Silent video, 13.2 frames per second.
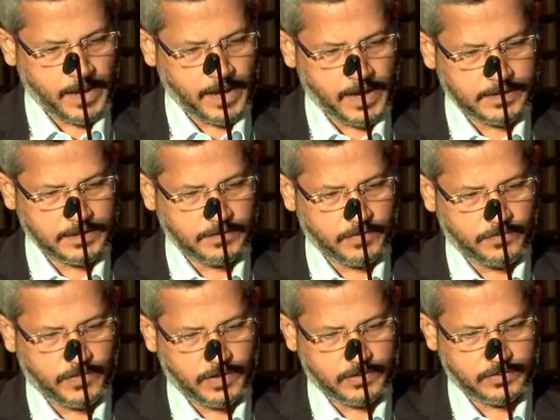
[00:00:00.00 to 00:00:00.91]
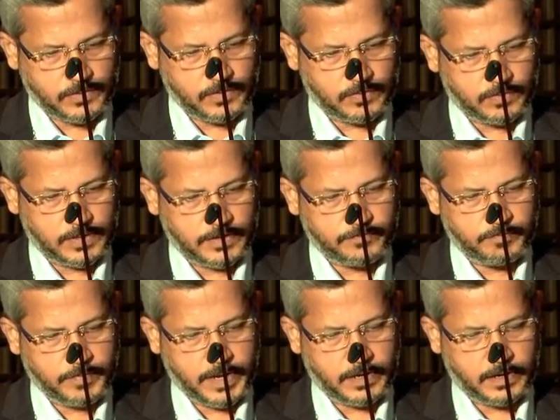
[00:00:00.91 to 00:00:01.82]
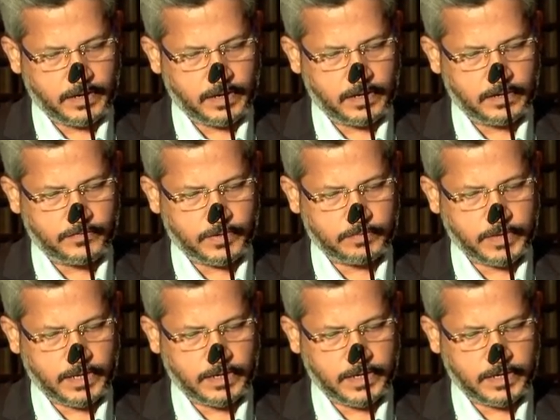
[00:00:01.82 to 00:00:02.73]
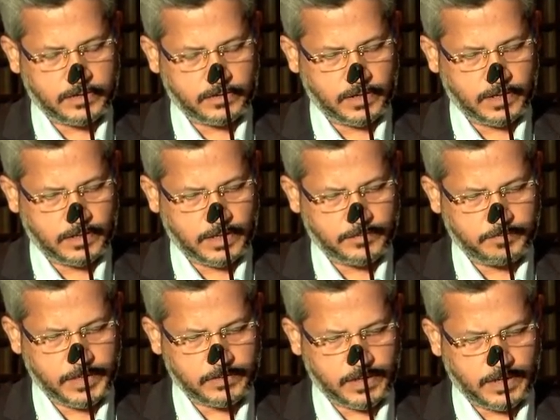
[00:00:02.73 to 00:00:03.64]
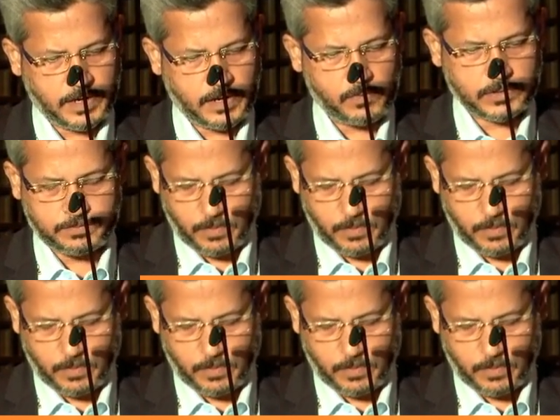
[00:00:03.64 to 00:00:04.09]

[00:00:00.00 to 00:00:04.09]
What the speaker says: and the FFR to left main from LAD, left main to LAD was